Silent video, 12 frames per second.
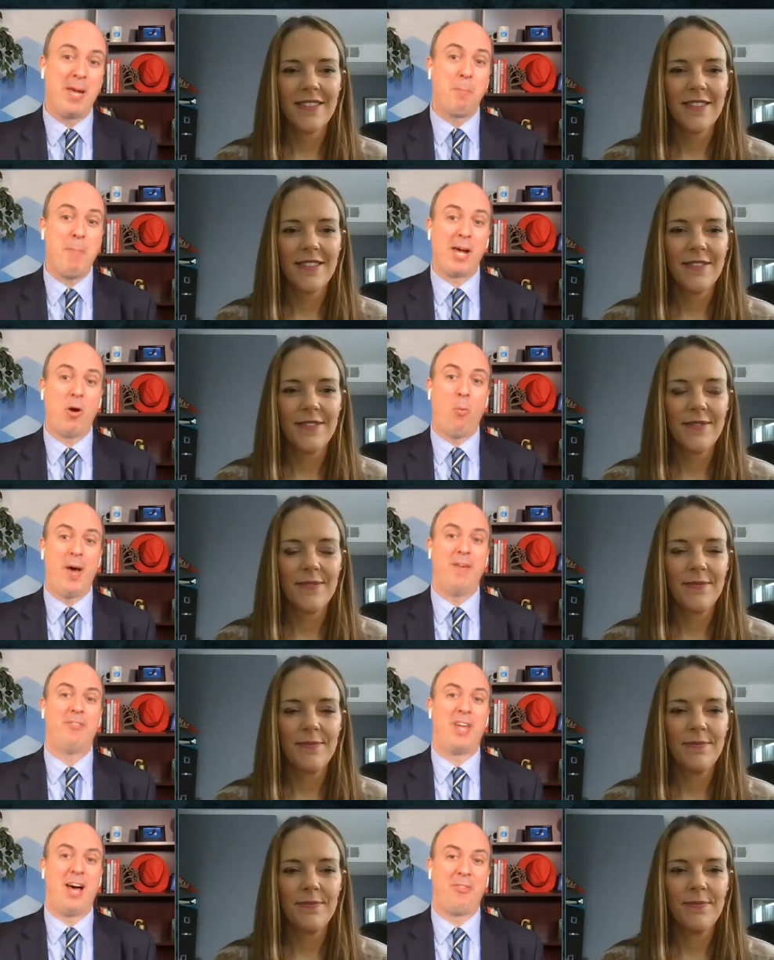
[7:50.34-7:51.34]
Speaker 1: big mega
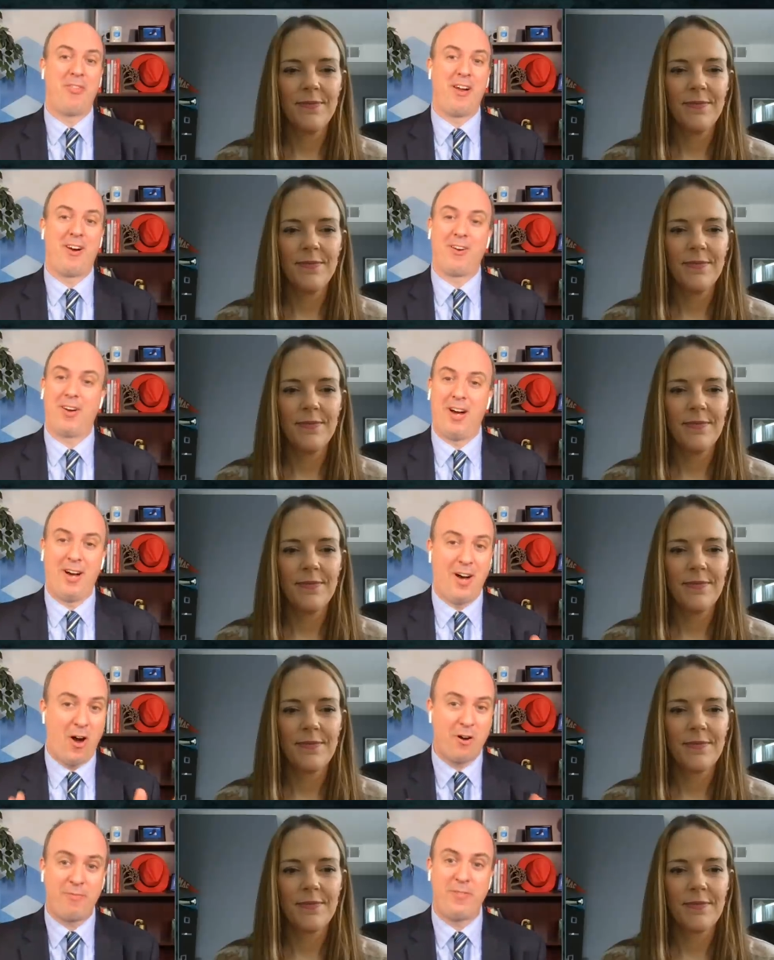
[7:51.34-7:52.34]
waves out there
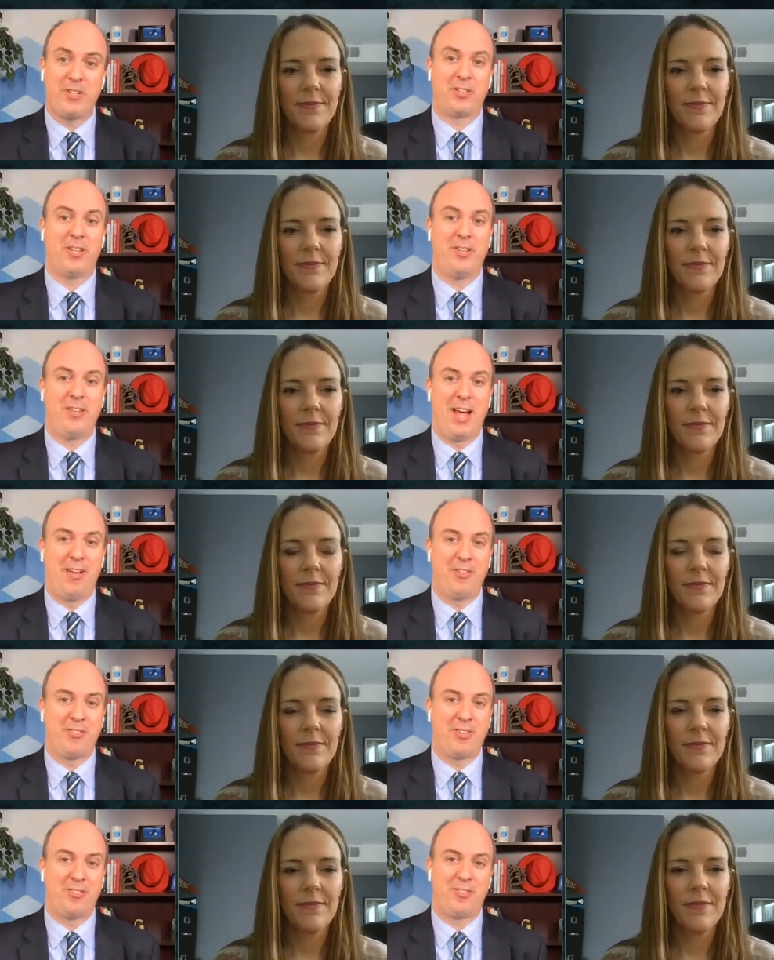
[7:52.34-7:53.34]
uh, artificial
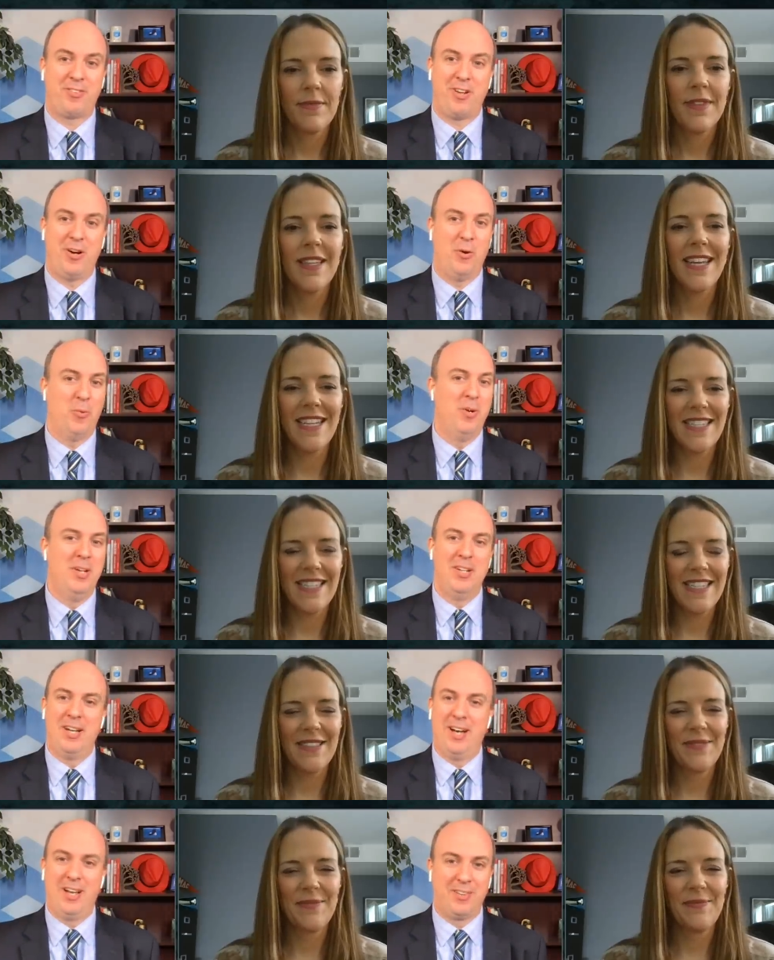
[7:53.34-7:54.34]
intelligence. So,
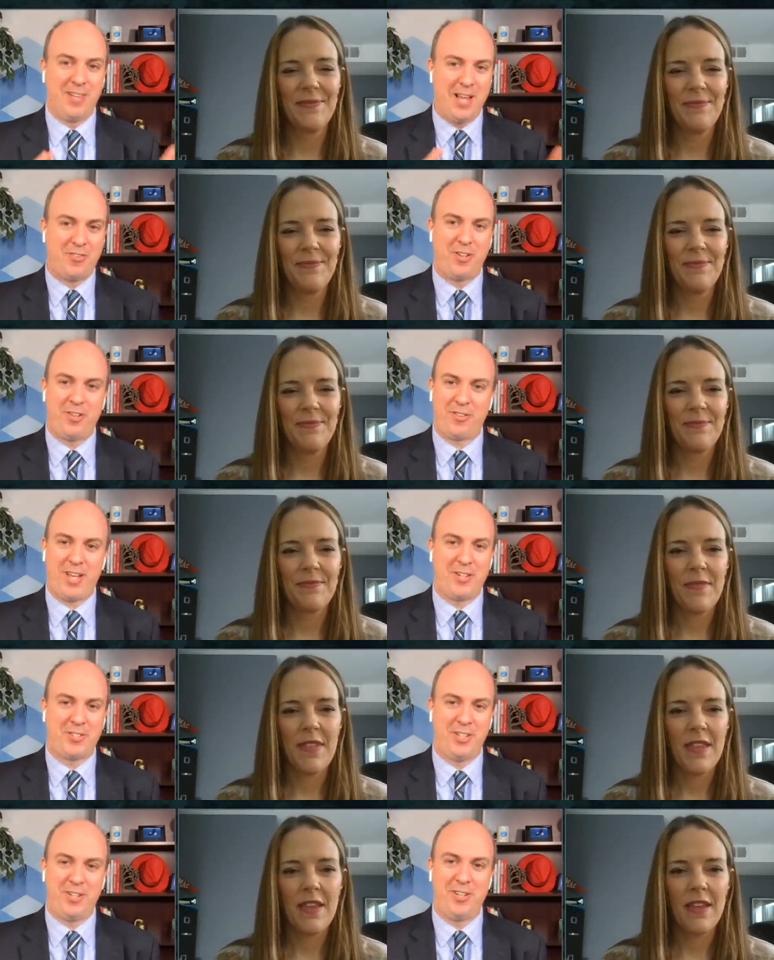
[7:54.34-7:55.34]
uh, lots of
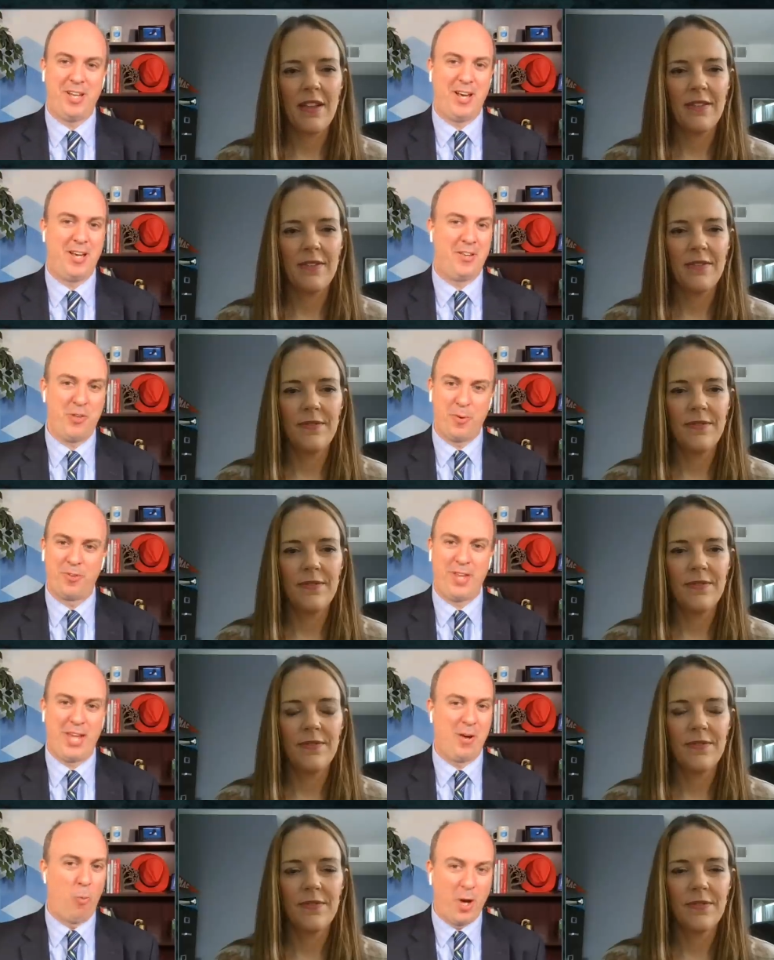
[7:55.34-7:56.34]
discussion, uh, as you were
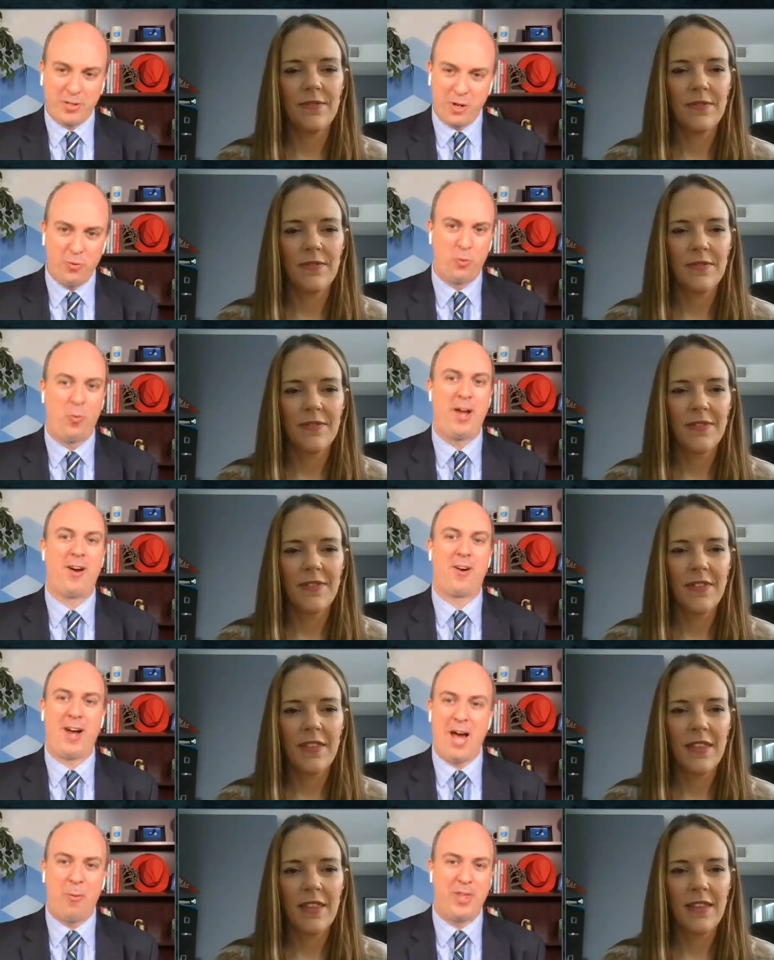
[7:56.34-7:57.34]
saying, what goes
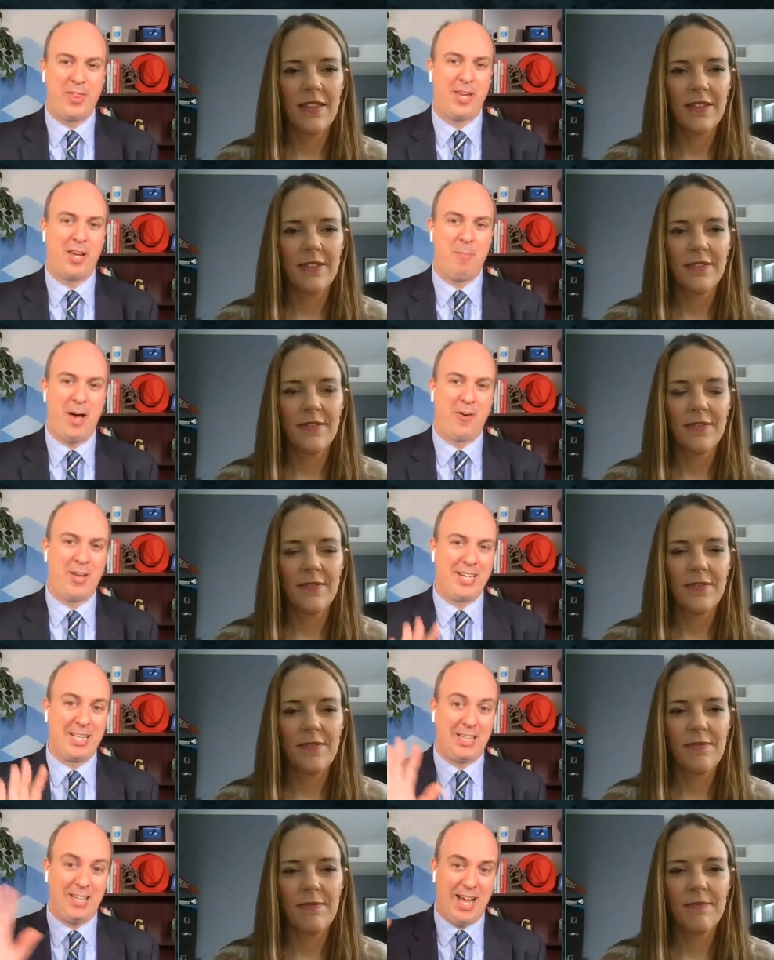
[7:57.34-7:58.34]
where, how we think about
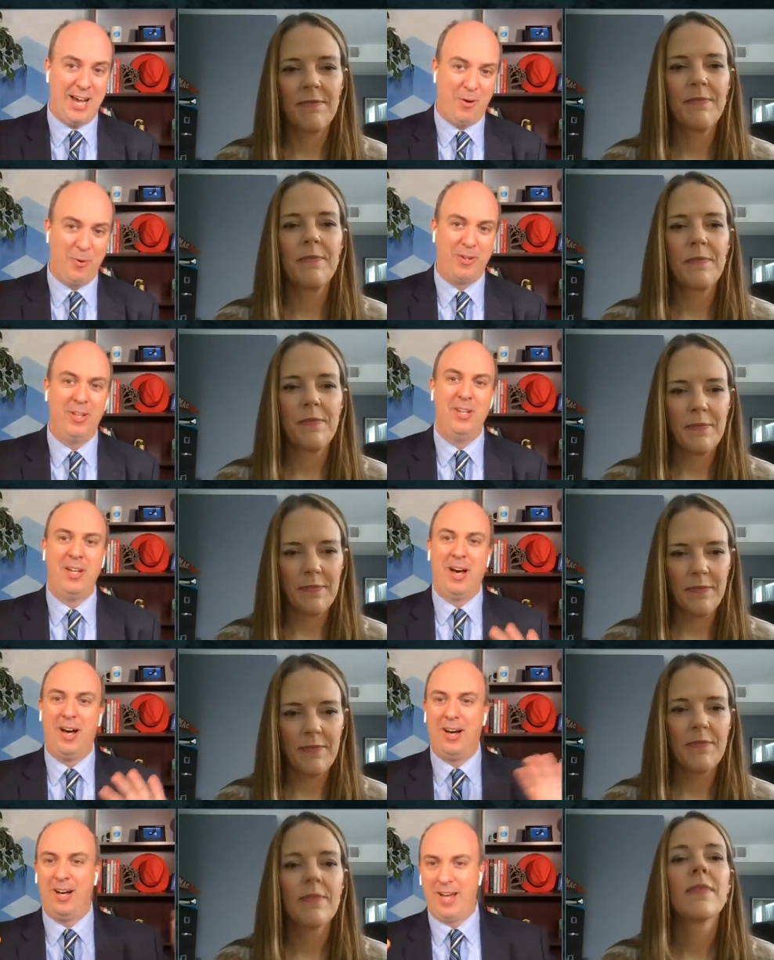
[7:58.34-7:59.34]
it, cloud,
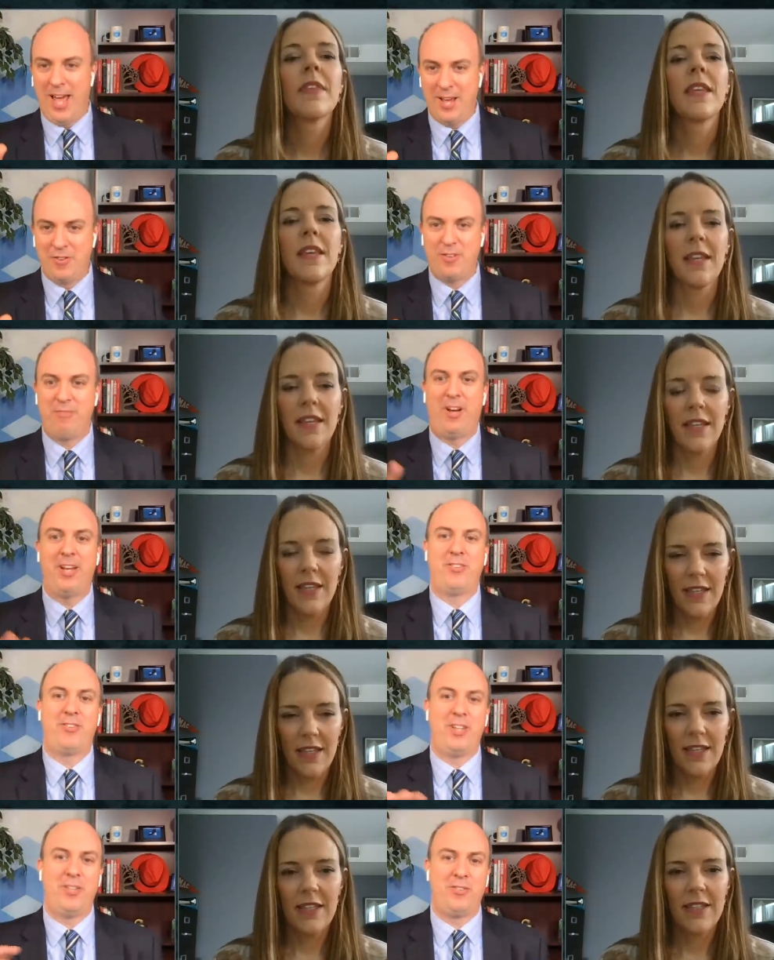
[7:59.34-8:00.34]
uh, edge
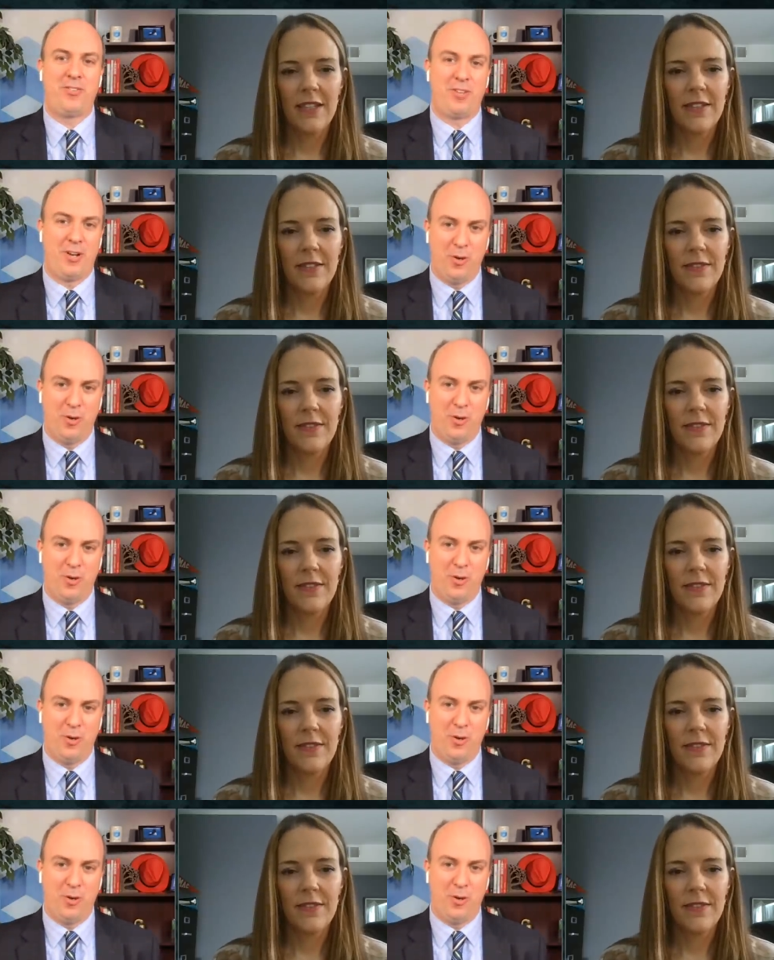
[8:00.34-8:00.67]
devices.